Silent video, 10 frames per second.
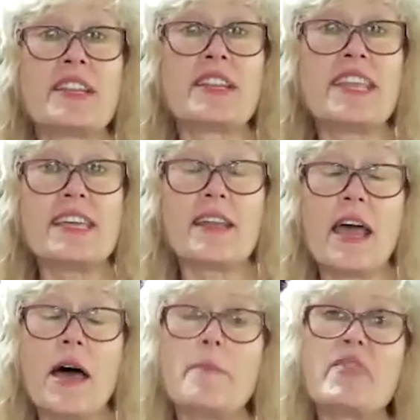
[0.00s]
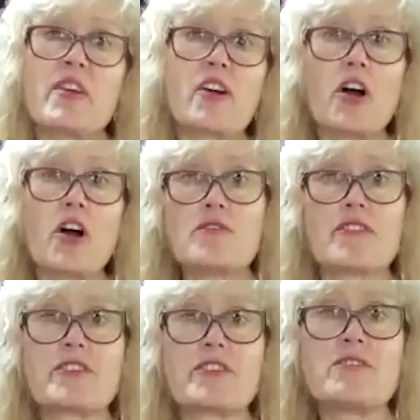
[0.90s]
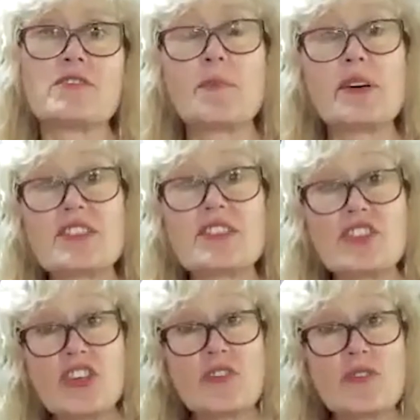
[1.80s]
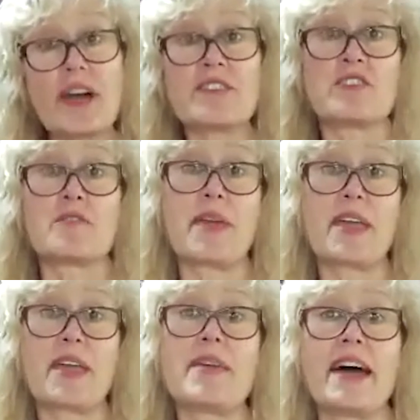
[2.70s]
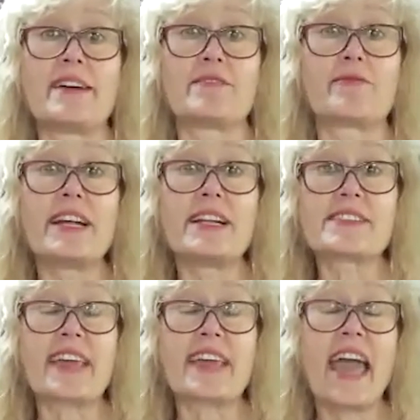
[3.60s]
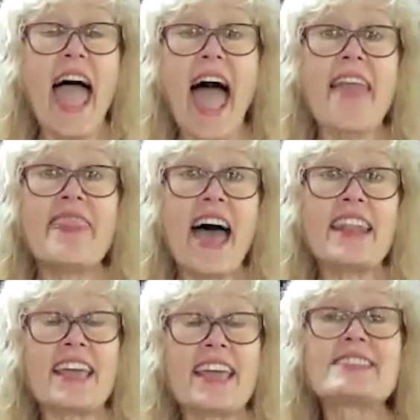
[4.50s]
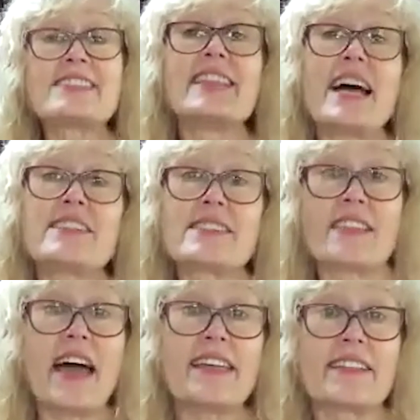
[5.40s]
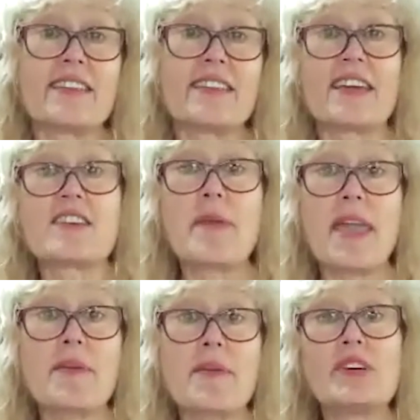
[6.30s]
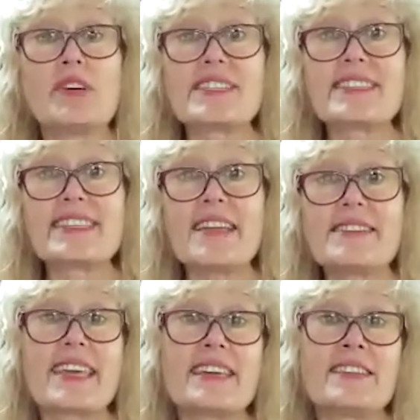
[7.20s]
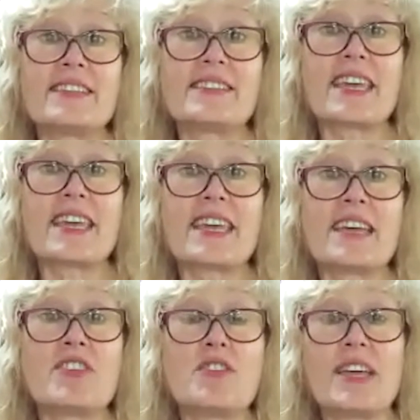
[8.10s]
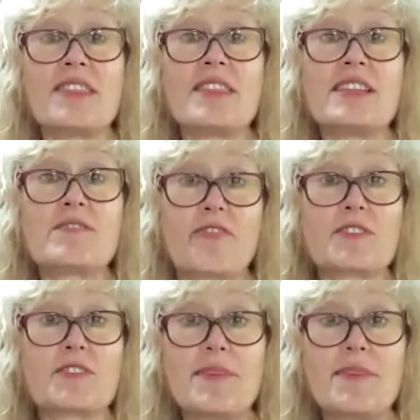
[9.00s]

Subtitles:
when needed, but their overuse puts you and your baby at risk. And then it's less likely that your baby will stay skin to skin with you in these